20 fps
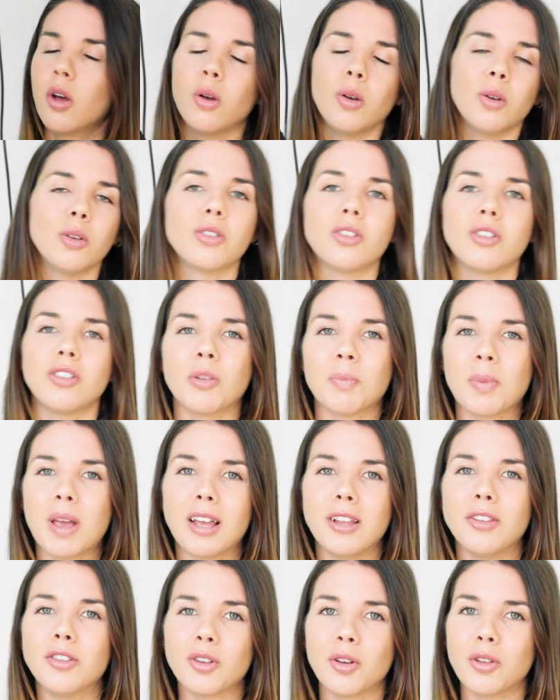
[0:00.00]
Also
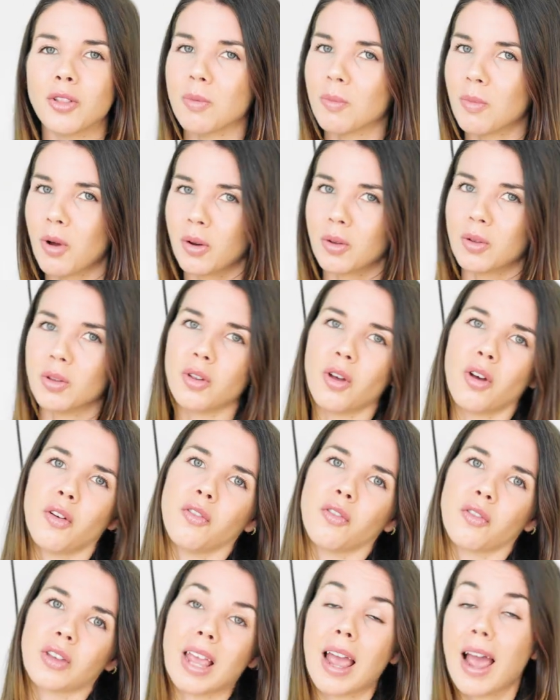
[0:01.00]
depends on the model
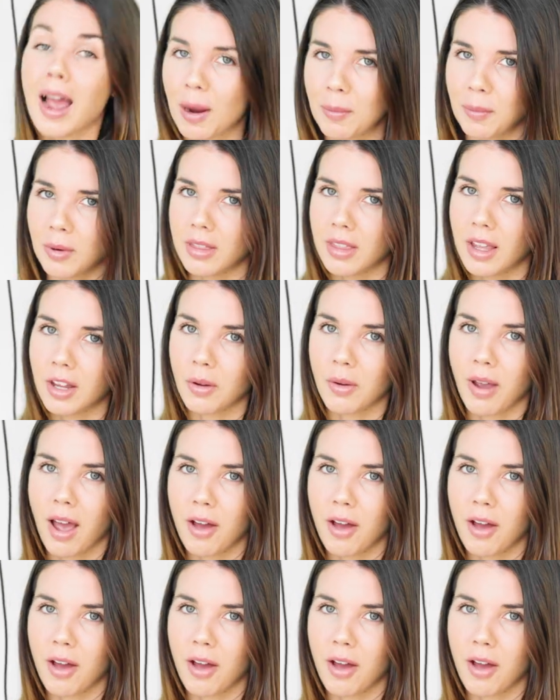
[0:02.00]
of camera that you